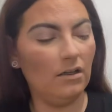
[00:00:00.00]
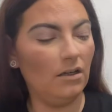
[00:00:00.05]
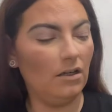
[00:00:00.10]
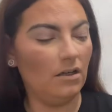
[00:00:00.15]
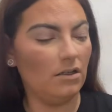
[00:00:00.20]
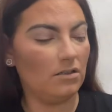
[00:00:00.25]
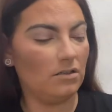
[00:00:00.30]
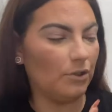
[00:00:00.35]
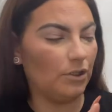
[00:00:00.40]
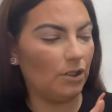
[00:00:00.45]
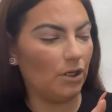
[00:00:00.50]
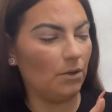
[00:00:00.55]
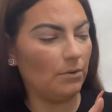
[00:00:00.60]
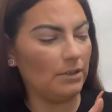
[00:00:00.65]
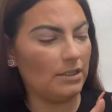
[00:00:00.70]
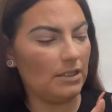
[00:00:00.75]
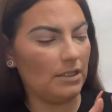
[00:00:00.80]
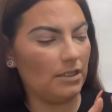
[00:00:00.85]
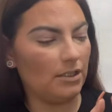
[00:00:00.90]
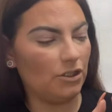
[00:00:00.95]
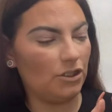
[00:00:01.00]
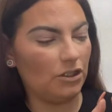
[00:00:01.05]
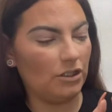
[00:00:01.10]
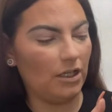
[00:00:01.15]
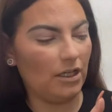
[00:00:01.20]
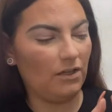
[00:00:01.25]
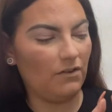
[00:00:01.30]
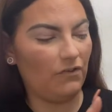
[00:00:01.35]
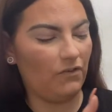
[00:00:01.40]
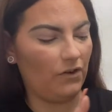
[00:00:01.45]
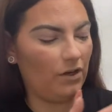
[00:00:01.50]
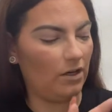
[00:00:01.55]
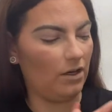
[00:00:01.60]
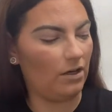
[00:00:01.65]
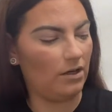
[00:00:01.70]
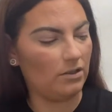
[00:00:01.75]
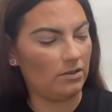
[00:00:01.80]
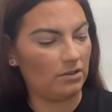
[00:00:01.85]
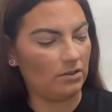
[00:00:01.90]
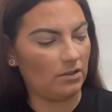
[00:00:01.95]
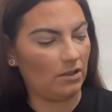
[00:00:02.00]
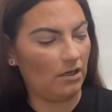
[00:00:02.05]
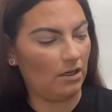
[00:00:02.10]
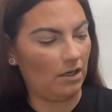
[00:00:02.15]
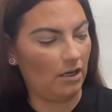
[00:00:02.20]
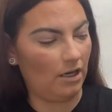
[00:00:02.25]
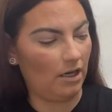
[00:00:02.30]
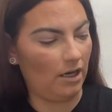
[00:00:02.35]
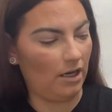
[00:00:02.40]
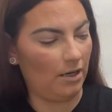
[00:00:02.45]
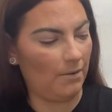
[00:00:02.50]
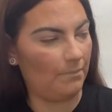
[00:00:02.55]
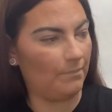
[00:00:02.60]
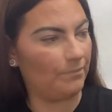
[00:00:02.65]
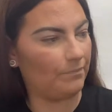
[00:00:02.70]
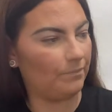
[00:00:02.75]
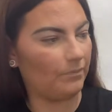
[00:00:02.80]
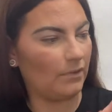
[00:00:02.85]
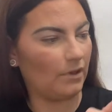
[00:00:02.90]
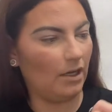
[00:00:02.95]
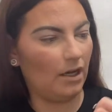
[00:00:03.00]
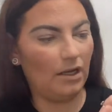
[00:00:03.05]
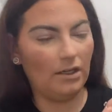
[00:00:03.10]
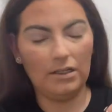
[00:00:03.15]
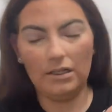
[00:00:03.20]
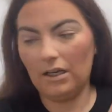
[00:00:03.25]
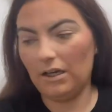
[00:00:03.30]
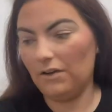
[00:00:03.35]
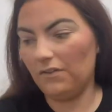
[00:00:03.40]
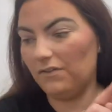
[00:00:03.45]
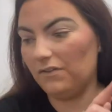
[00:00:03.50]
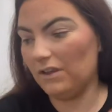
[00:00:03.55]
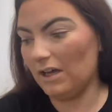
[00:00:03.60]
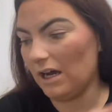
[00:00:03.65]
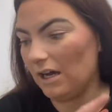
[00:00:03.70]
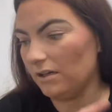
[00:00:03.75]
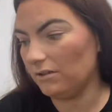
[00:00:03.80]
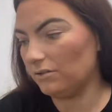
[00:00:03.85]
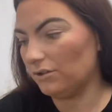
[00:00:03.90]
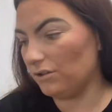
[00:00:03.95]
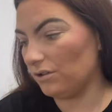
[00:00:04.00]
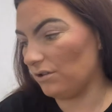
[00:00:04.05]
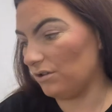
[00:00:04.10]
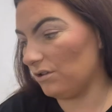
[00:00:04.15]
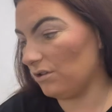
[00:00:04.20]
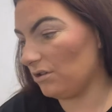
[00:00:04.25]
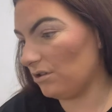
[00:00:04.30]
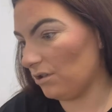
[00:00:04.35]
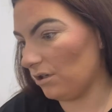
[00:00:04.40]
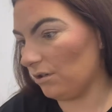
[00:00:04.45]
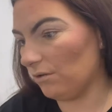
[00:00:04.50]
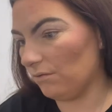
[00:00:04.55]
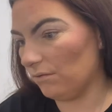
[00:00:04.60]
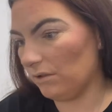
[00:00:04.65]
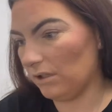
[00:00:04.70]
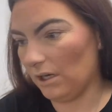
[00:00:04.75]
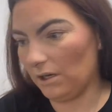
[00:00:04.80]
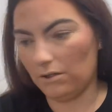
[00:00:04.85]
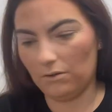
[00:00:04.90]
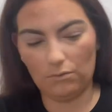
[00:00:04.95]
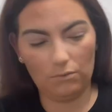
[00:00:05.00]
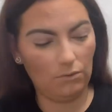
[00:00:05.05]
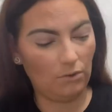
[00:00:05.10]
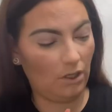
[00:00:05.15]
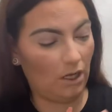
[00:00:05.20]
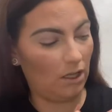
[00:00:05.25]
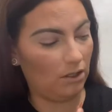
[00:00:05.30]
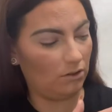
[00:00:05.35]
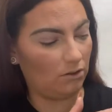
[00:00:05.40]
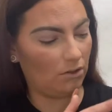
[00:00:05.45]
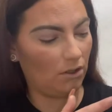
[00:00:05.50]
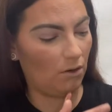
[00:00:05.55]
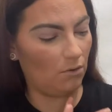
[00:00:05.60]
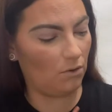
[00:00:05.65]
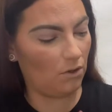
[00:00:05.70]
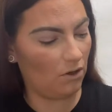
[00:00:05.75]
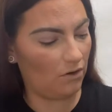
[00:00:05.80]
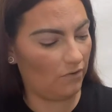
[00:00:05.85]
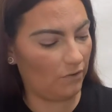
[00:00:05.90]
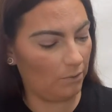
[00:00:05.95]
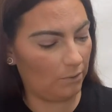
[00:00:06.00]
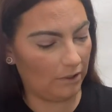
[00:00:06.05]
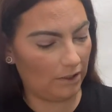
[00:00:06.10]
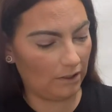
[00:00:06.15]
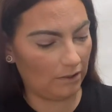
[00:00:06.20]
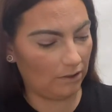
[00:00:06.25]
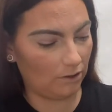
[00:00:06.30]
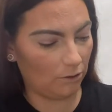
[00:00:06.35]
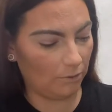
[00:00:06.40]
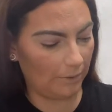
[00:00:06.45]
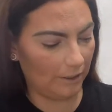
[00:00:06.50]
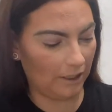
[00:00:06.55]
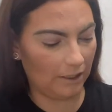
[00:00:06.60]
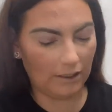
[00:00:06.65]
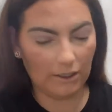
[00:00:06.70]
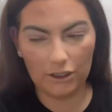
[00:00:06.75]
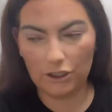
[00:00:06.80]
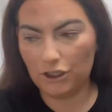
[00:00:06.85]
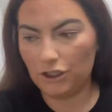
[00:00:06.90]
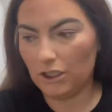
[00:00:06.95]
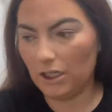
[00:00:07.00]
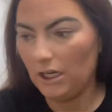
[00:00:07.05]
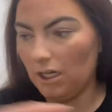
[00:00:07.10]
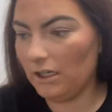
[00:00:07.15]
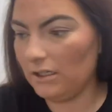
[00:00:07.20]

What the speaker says: So I'm going to go into this shade first. And if that doesn't suit, then I'll go over with a little bit of this shade.